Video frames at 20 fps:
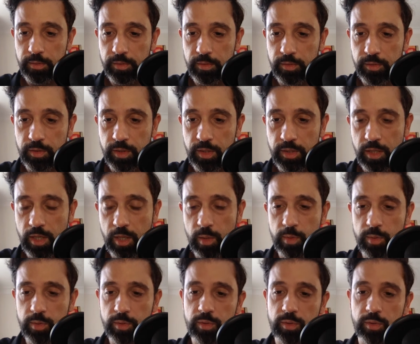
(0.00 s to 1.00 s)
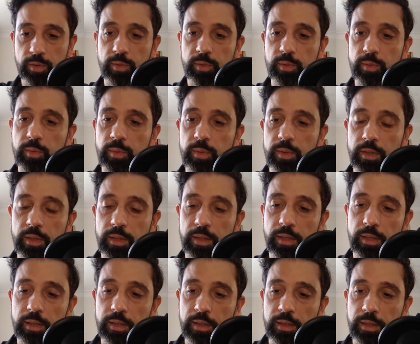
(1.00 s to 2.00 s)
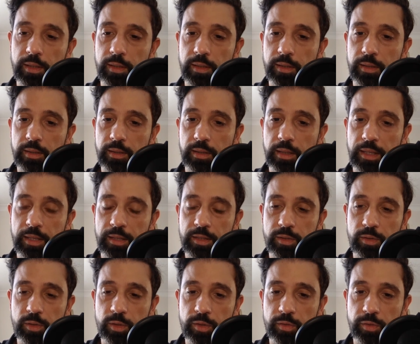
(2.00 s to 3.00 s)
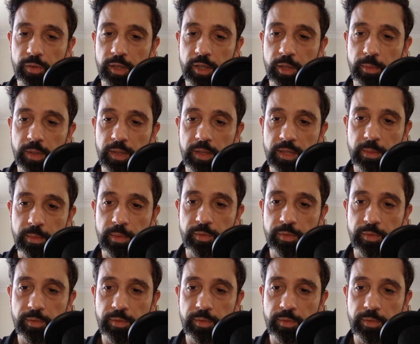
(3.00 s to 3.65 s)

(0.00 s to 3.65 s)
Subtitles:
just to go on to the latest news for AQB, some of